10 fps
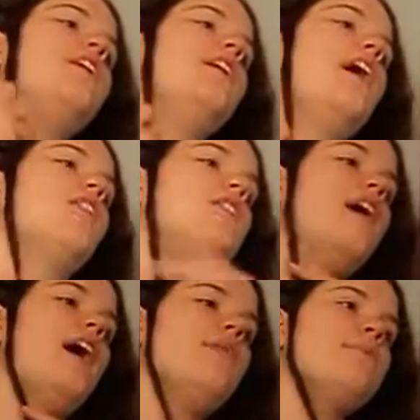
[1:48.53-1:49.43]
Now,
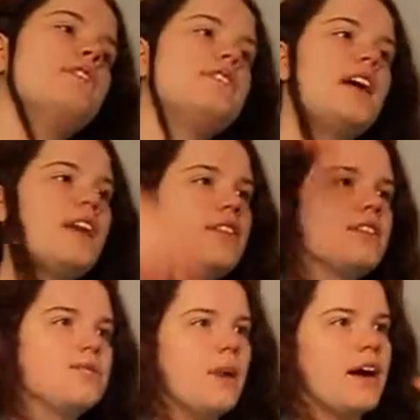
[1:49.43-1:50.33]
I'm going to say
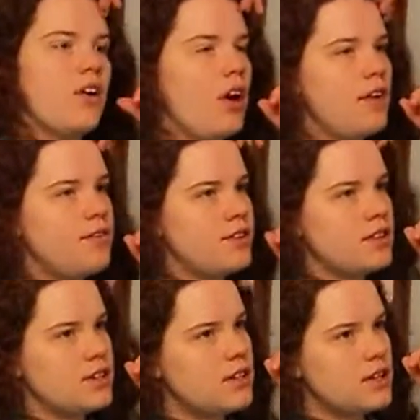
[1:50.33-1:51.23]
this right off.
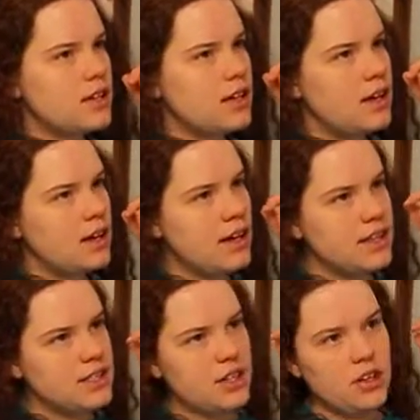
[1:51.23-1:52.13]

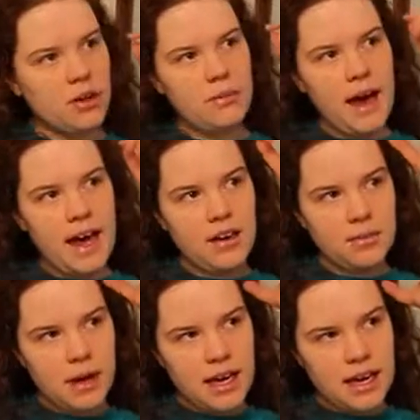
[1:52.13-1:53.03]
It's going to look bad
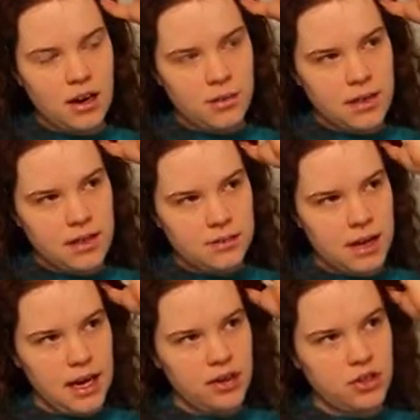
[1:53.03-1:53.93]
on my hair because
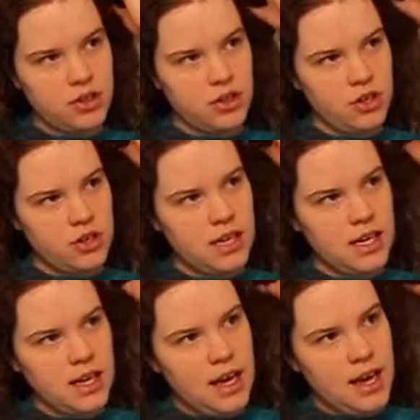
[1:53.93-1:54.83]
my hair is
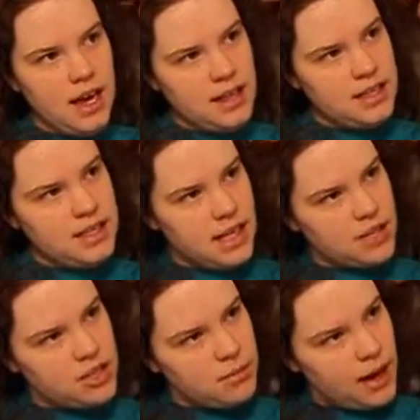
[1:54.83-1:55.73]
curly and this
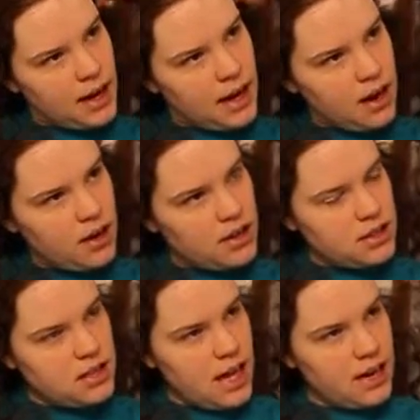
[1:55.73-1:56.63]
section of my hair is
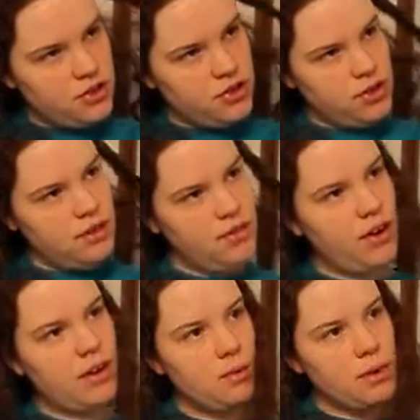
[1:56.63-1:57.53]
naturally
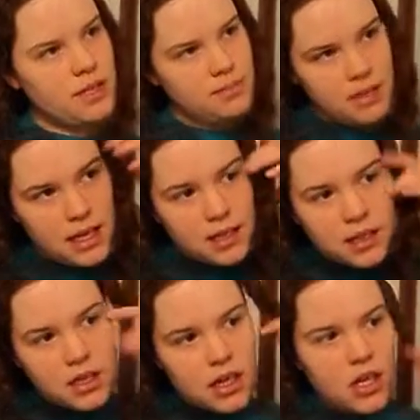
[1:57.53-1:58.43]
very wispy.
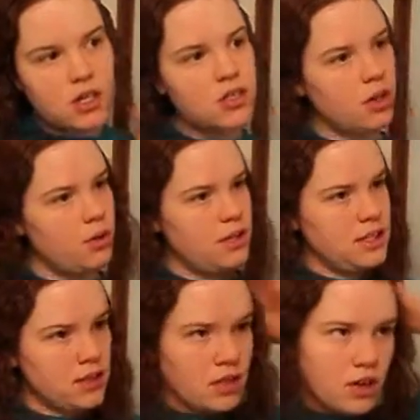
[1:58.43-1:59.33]
So
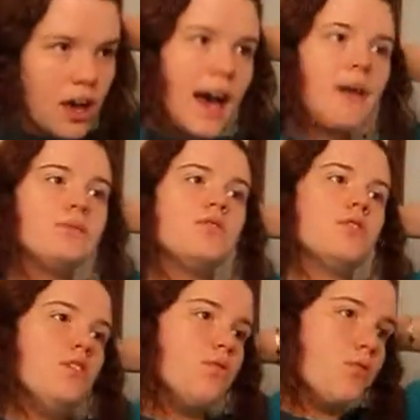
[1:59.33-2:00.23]
these are going to look
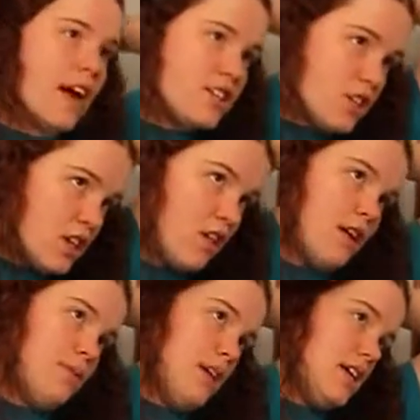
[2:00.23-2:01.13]
absolutely wretched
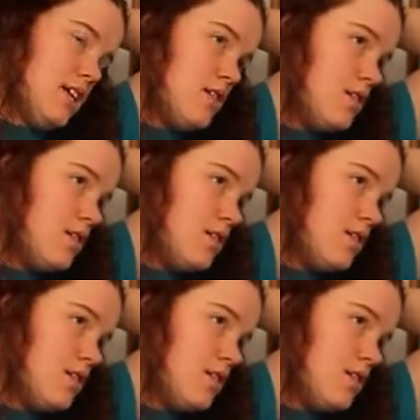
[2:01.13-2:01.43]
on me.